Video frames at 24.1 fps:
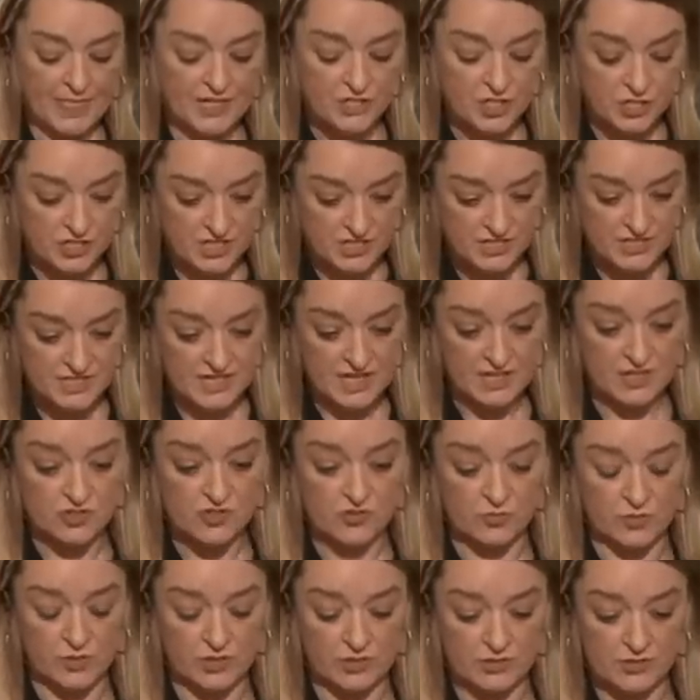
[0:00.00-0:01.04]
to the
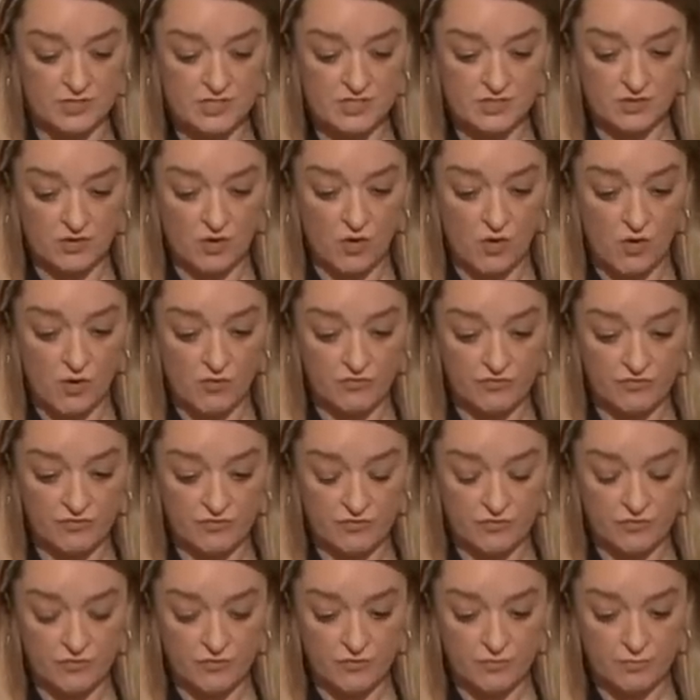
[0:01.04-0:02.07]
detriment
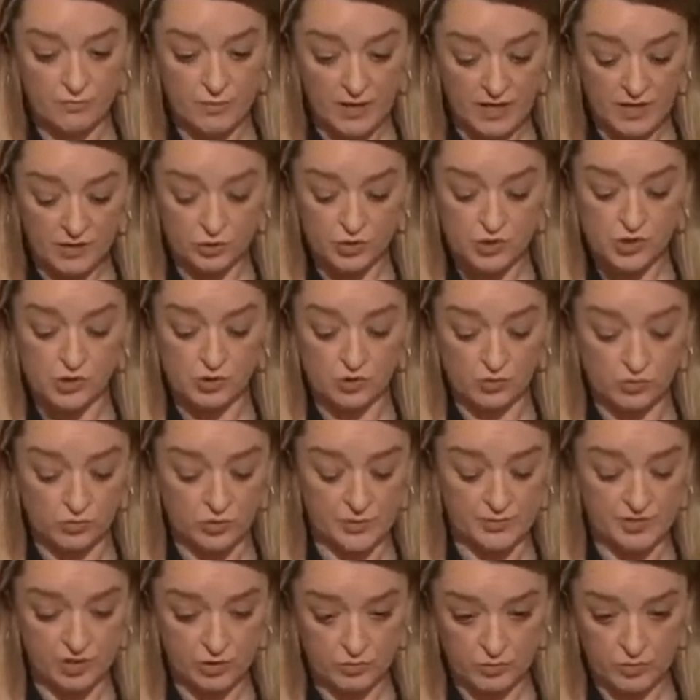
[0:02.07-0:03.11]
of biological
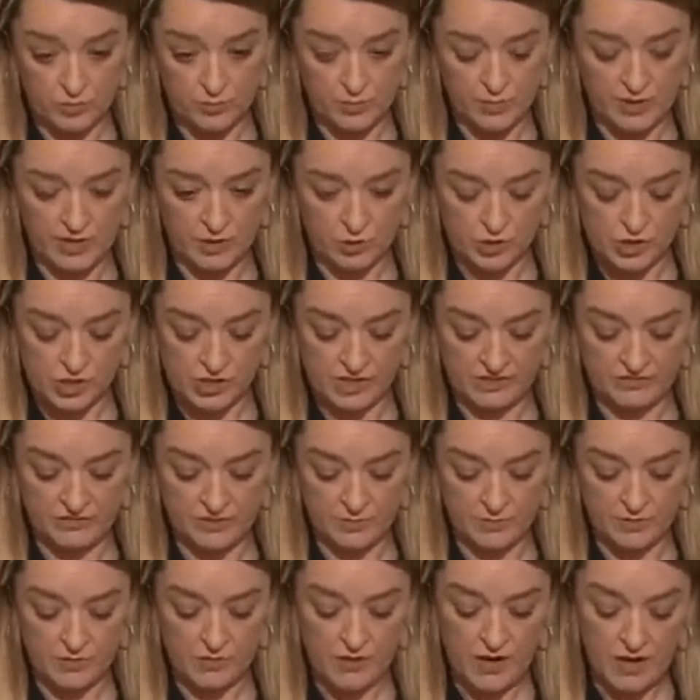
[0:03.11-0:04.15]
women who are biologically
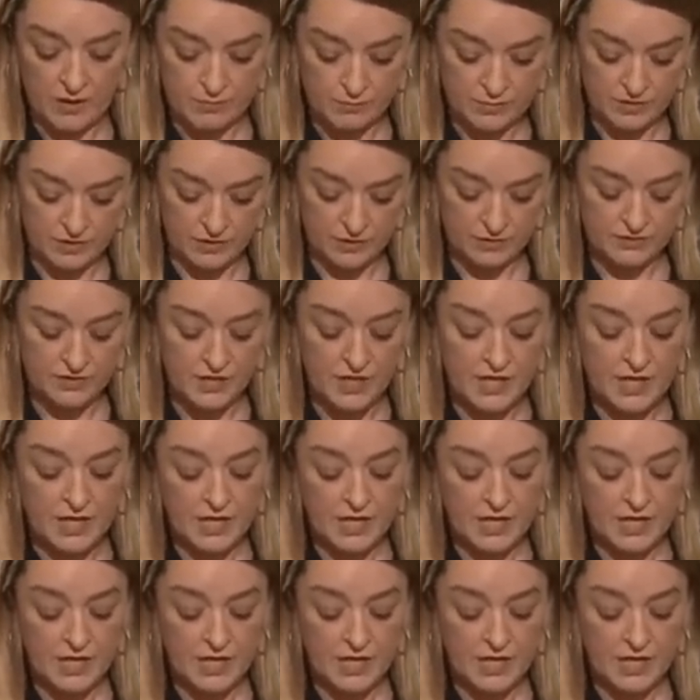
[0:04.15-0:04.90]
female at birth.